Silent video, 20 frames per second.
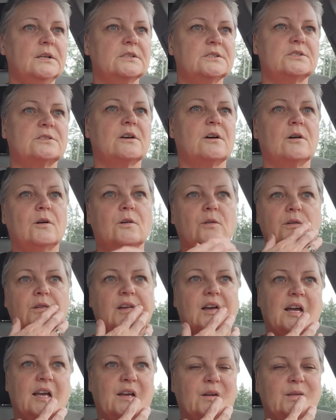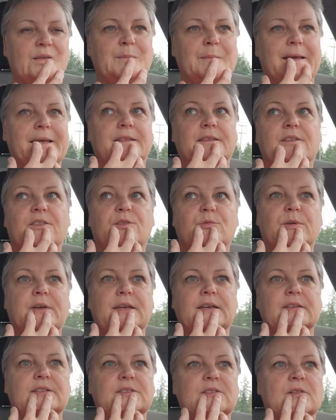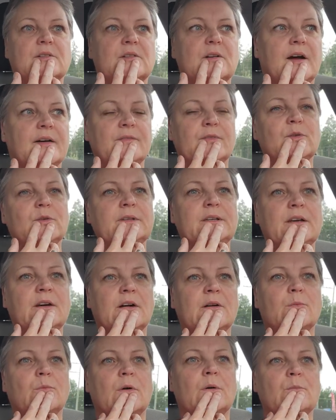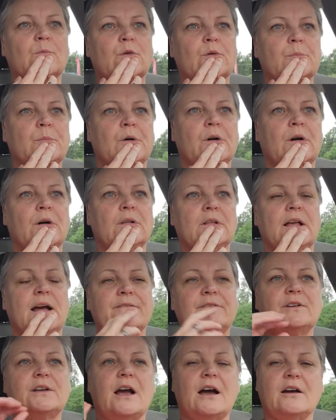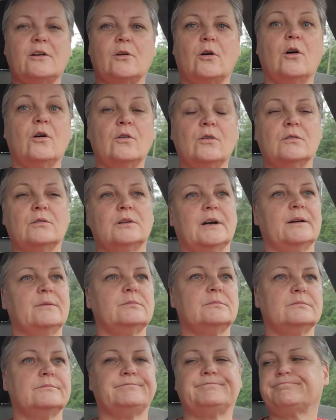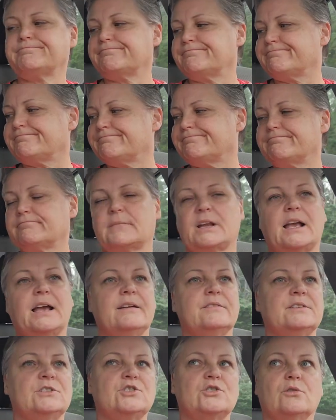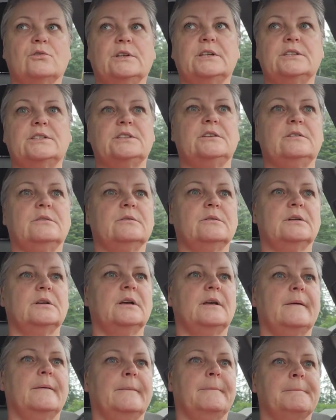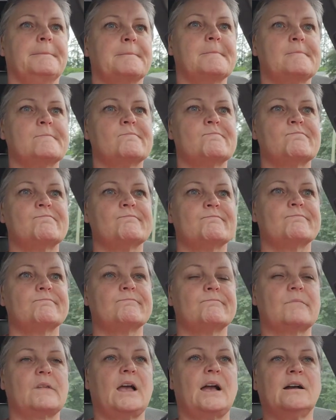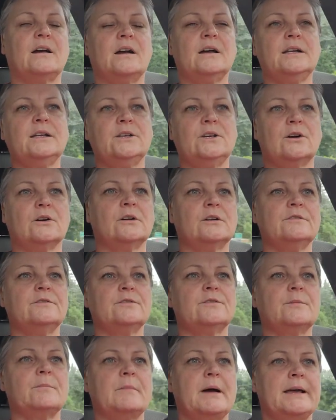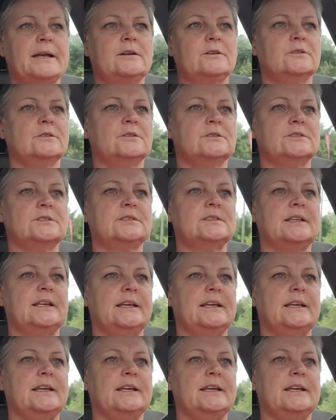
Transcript: So I only made the three. So I've only got one more ball. I've, oh, I've, I haven't showed it to you. I got a yarn from Michaels.